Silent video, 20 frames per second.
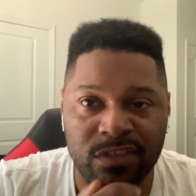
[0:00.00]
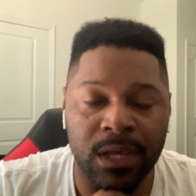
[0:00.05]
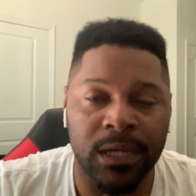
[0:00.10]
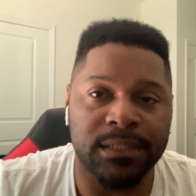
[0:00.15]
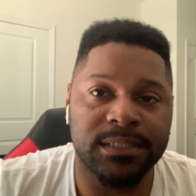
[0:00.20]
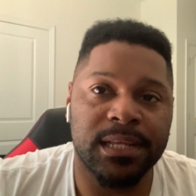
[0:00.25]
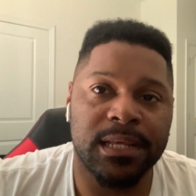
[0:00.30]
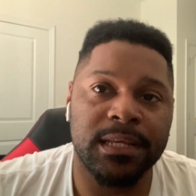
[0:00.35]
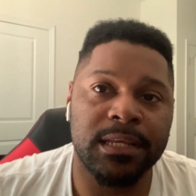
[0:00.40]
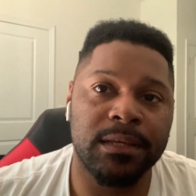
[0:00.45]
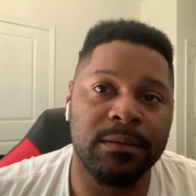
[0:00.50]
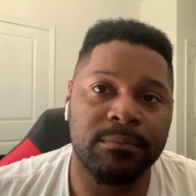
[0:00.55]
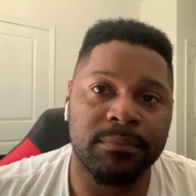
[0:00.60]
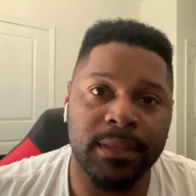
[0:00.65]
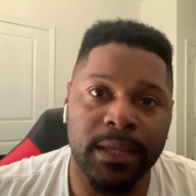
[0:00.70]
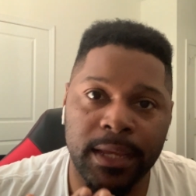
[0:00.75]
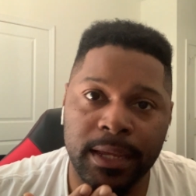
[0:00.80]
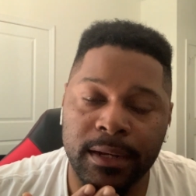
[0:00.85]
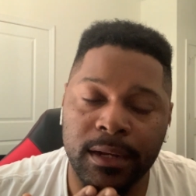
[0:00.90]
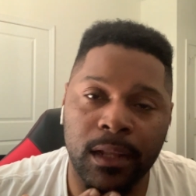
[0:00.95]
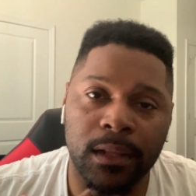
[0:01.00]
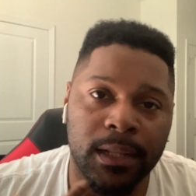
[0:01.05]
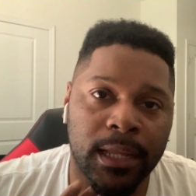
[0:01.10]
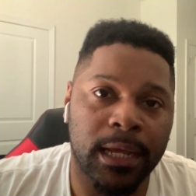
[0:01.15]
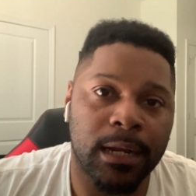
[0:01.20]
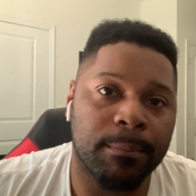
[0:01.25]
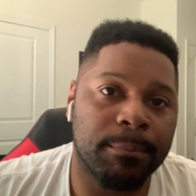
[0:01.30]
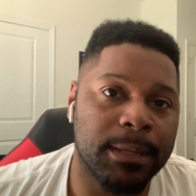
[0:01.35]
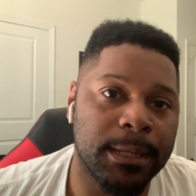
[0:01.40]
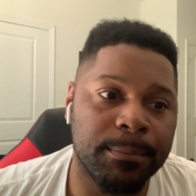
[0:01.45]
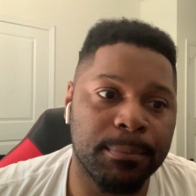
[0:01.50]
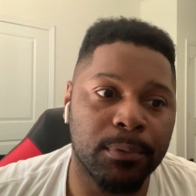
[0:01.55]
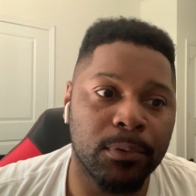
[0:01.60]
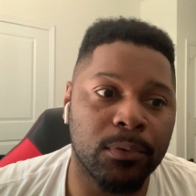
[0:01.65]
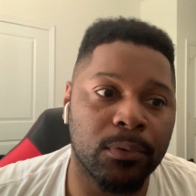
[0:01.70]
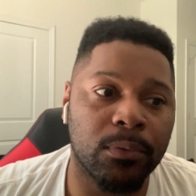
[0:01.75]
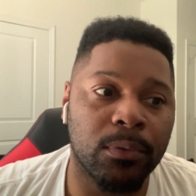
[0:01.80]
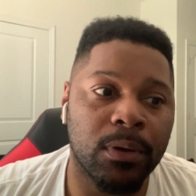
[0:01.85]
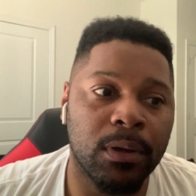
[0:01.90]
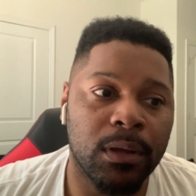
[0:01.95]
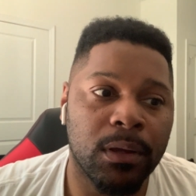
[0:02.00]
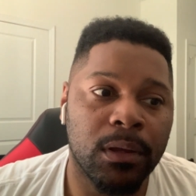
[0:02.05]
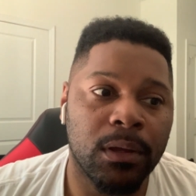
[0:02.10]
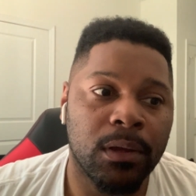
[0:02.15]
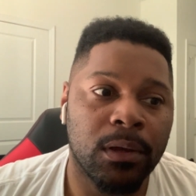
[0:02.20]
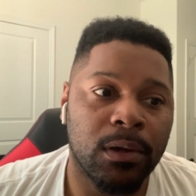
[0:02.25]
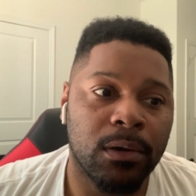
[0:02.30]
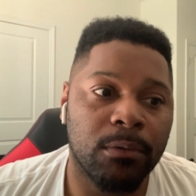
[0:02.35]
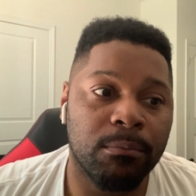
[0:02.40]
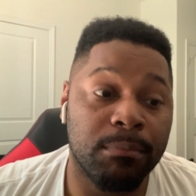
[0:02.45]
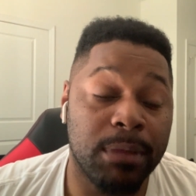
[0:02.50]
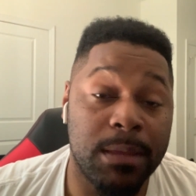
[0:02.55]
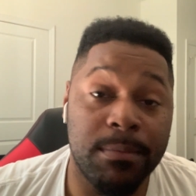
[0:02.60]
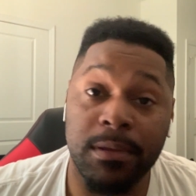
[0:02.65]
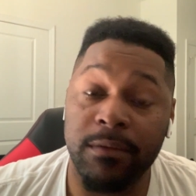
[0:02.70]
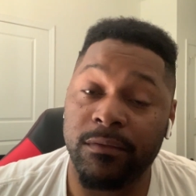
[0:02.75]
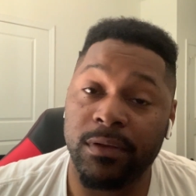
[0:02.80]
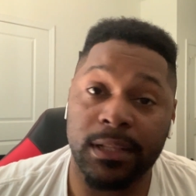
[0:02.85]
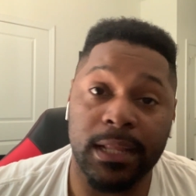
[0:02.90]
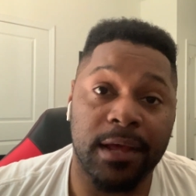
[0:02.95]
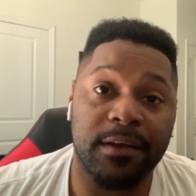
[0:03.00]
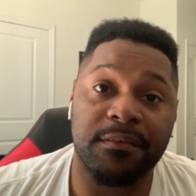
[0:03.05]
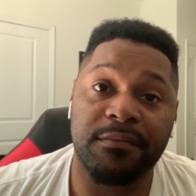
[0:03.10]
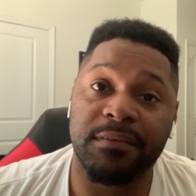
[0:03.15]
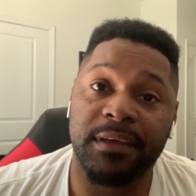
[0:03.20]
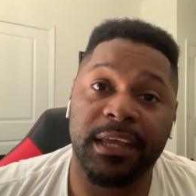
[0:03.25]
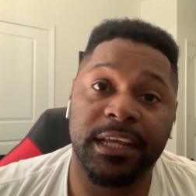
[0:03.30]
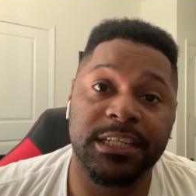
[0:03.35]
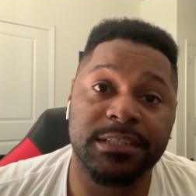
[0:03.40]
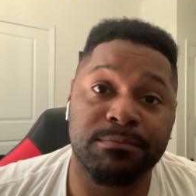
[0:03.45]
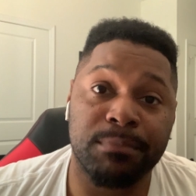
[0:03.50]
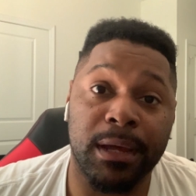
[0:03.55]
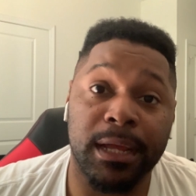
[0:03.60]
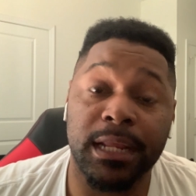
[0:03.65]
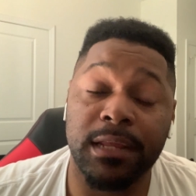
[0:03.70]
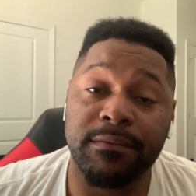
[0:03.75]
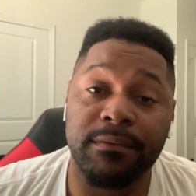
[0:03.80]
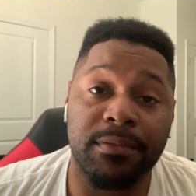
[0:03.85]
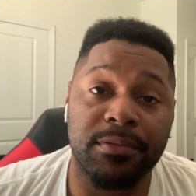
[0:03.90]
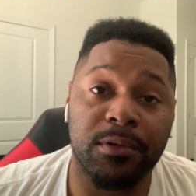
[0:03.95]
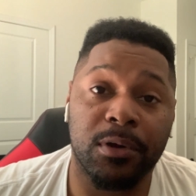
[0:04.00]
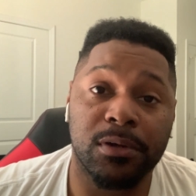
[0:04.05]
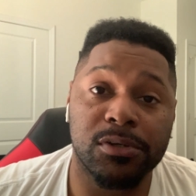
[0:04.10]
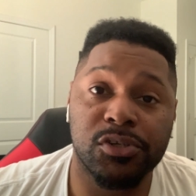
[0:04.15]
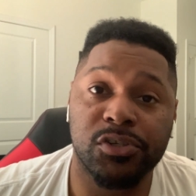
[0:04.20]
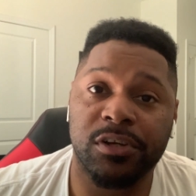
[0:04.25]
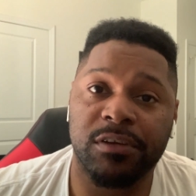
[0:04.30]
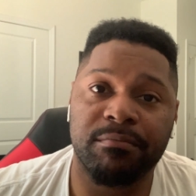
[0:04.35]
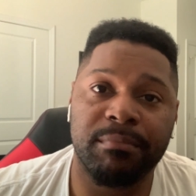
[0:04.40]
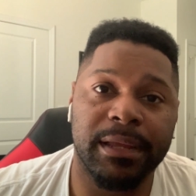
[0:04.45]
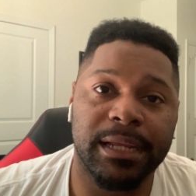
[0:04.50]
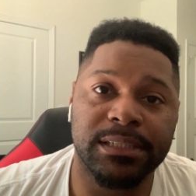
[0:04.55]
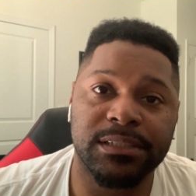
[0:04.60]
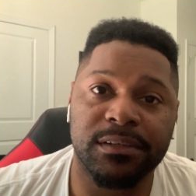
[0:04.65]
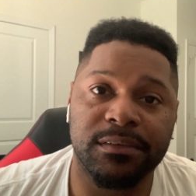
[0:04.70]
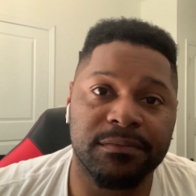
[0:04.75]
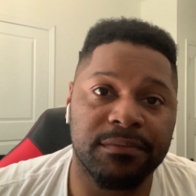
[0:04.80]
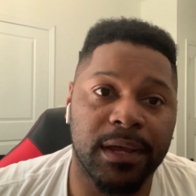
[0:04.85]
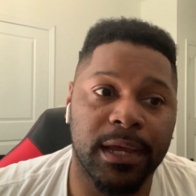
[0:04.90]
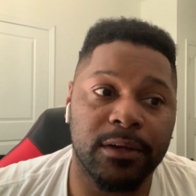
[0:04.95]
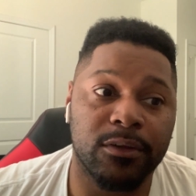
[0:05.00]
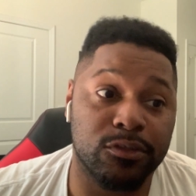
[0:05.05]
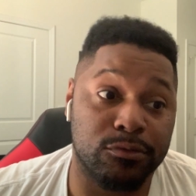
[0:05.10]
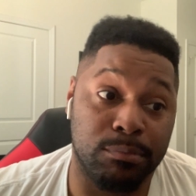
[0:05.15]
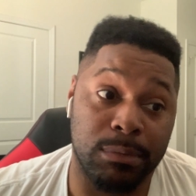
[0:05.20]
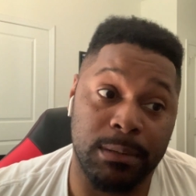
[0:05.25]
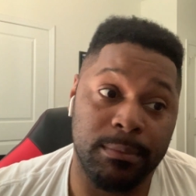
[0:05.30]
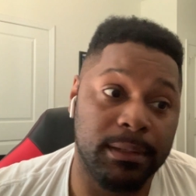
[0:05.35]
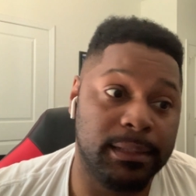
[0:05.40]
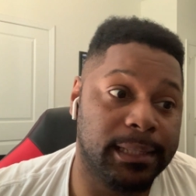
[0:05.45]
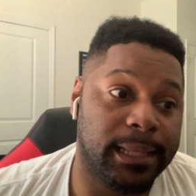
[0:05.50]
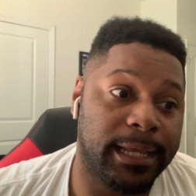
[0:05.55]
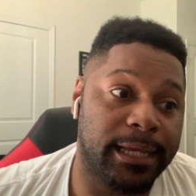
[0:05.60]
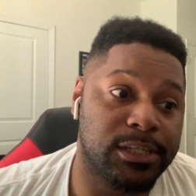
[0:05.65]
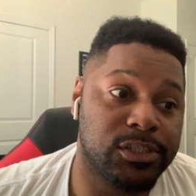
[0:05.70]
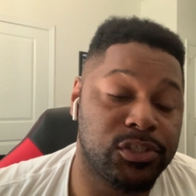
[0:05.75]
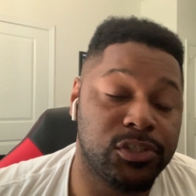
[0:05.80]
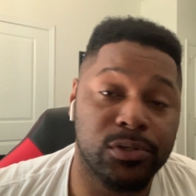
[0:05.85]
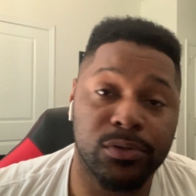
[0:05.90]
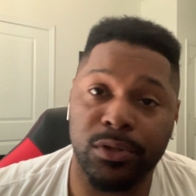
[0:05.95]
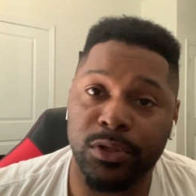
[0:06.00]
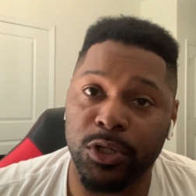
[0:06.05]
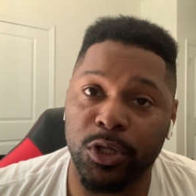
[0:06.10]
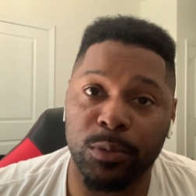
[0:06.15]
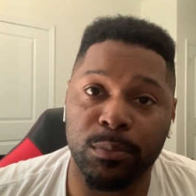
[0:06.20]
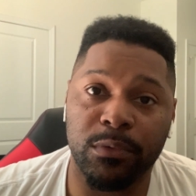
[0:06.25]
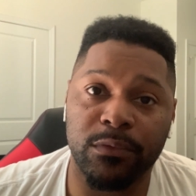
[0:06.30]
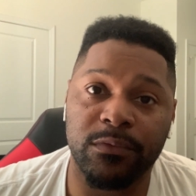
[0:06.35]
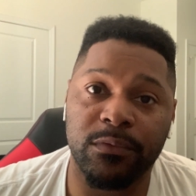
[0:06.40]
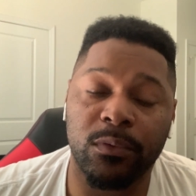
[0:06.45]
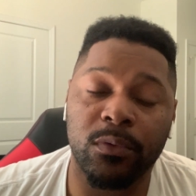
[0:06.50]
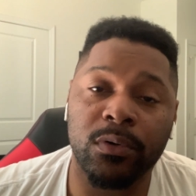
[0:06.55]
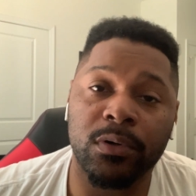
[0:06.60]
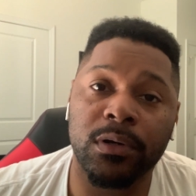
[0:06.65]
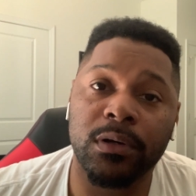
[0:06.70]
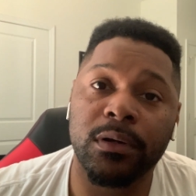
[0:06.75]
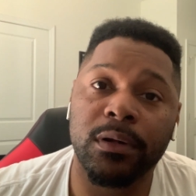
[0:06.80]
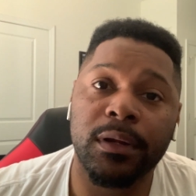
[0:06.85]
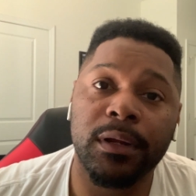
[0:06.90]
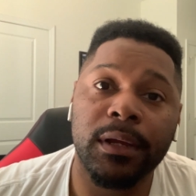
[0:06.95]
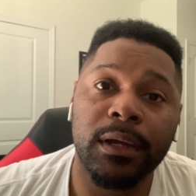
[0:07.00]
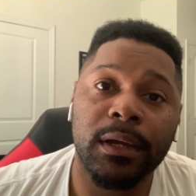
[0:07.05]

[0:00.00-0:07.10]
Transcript: a team that a lot of people, maybe even a lot of fans might even thought should have made it to the finals maybe last year or the year before.